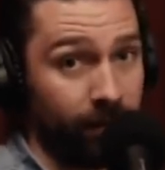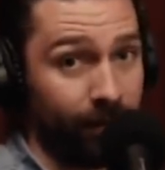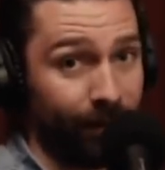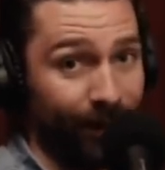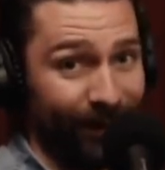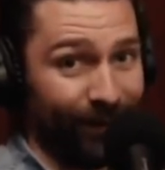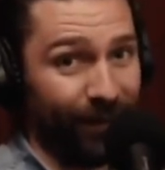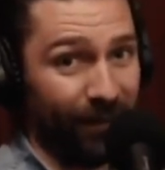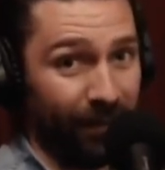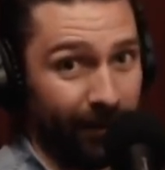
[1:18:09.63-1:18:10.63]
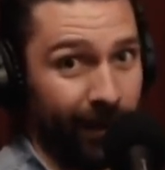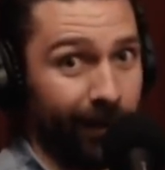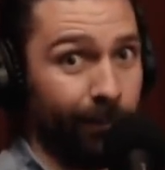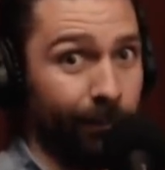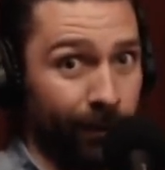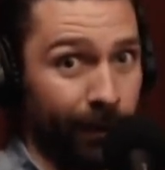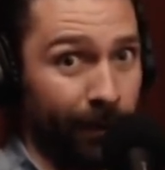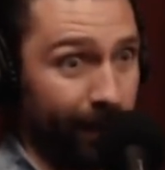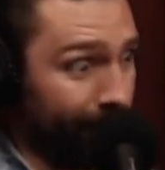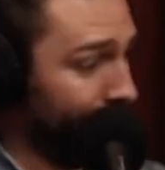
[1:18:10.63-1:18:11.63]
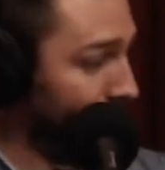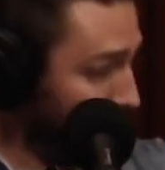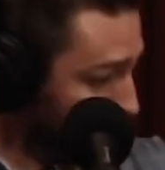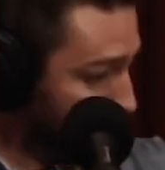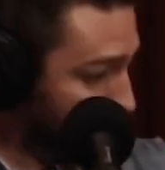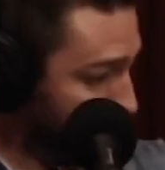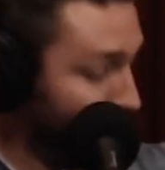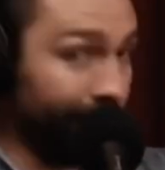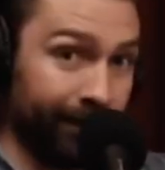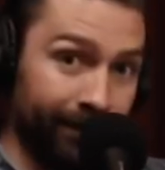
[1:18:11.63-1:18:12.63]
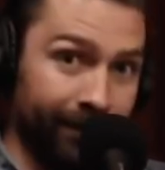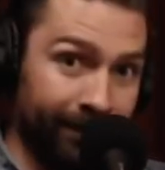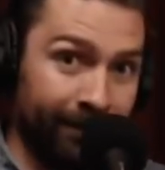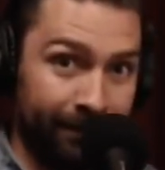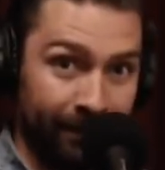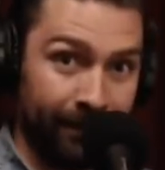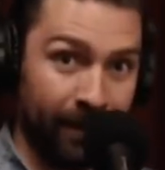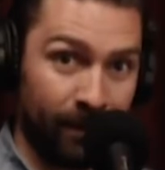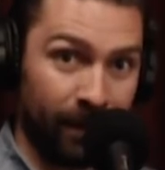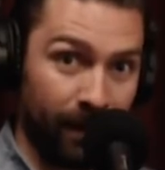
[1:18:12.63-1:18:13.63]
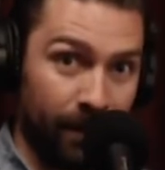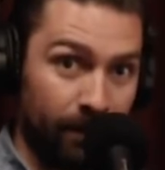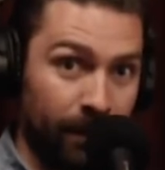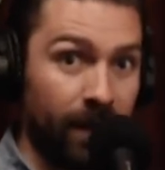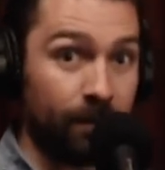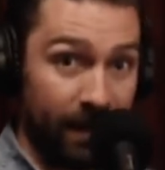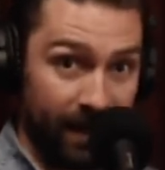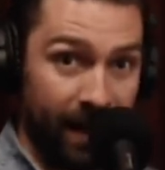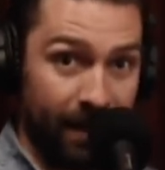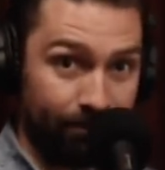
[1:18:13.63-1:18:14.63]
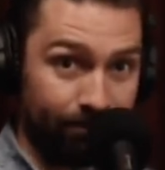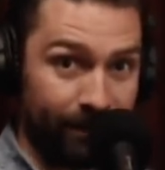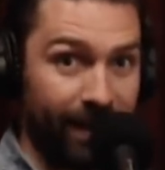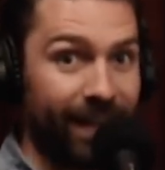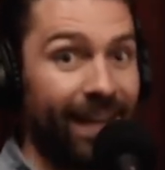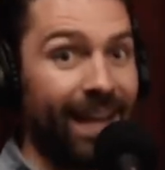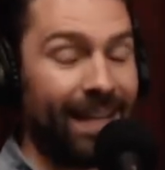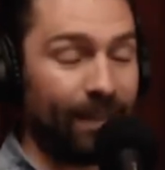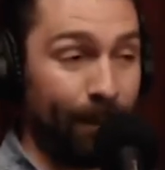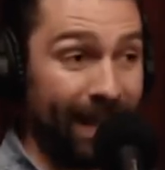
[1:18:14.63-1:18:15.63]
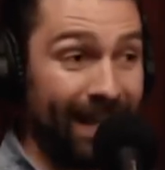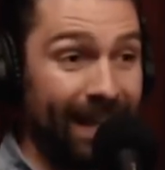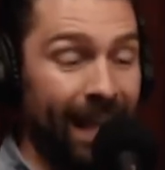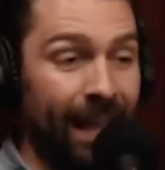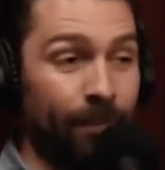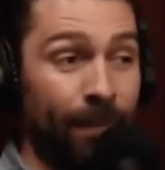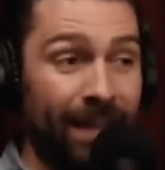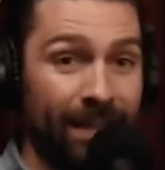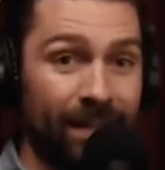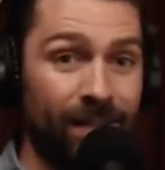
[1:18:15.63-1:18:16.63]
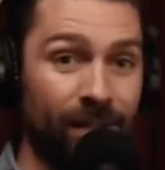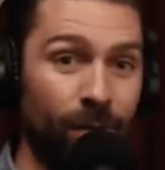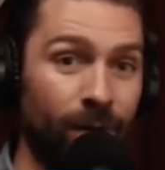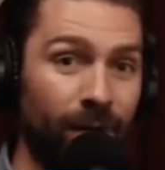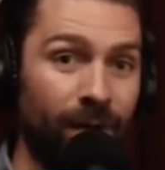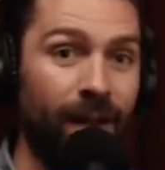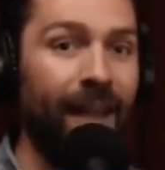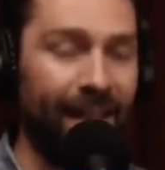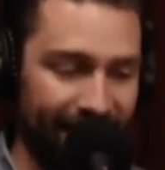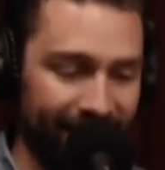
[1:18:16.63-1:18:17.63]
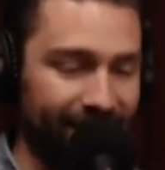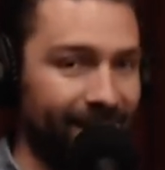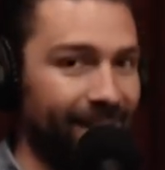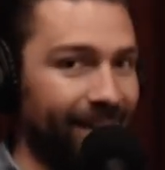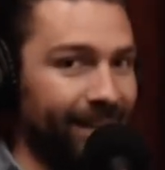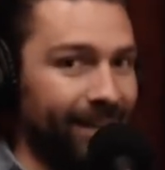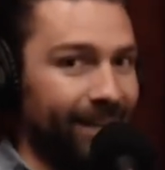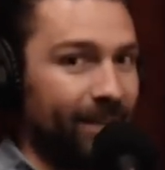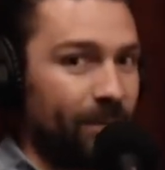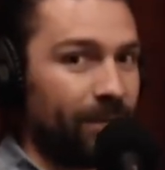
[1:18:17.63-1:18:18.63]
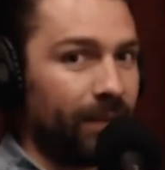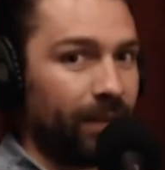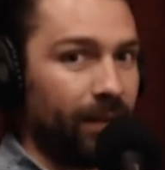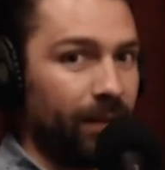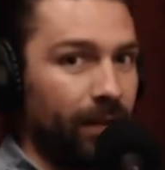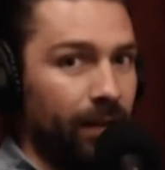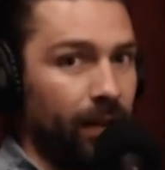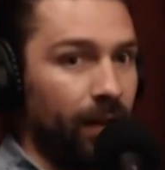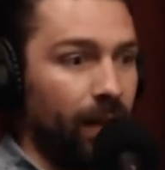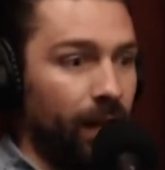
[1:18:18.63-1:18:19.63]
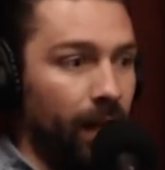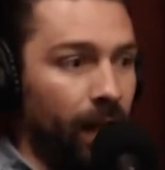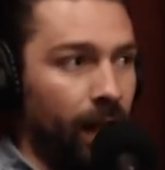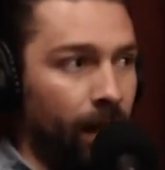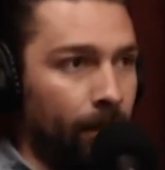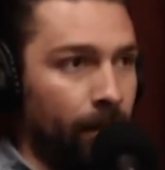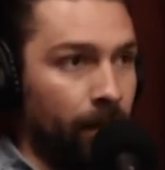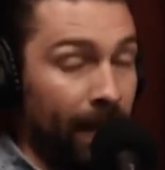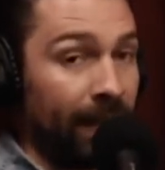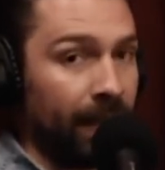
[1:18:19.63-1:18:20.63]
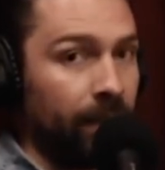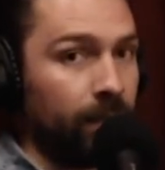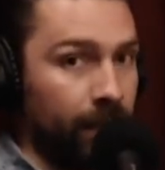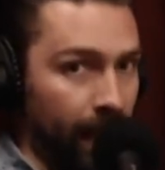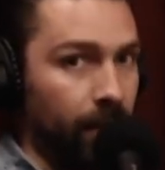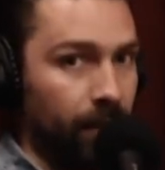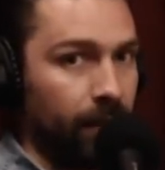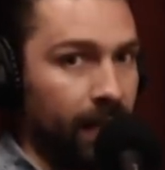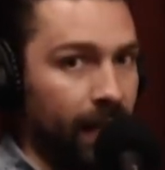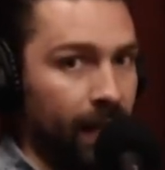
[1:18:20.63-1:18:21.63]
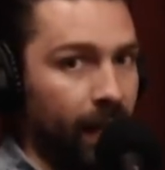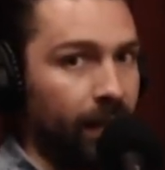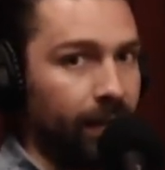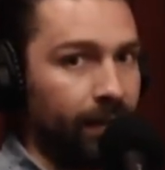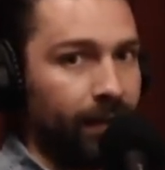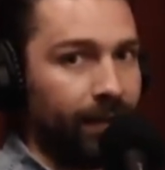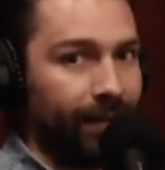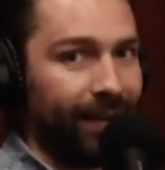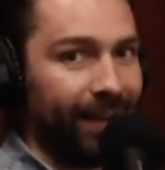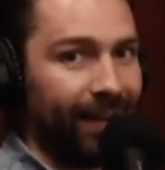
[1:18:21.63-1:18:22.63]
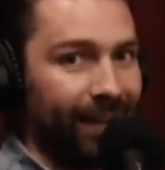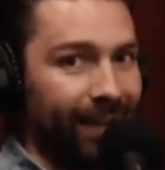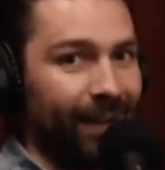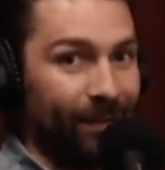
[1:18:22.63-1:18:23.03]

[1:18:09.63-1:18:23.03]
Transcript: to, rather than like pulling a paddle and going, oh, Is it is That's it P D K? It's P D K. It's P D K? It's P D K. Is this the first to, car to ever leave Porsche with P D K? Um, I mean, to ever be... Yeah. I'm sorry. Yeah, I'm, yeah, excuse yeah. me. I said that backwards.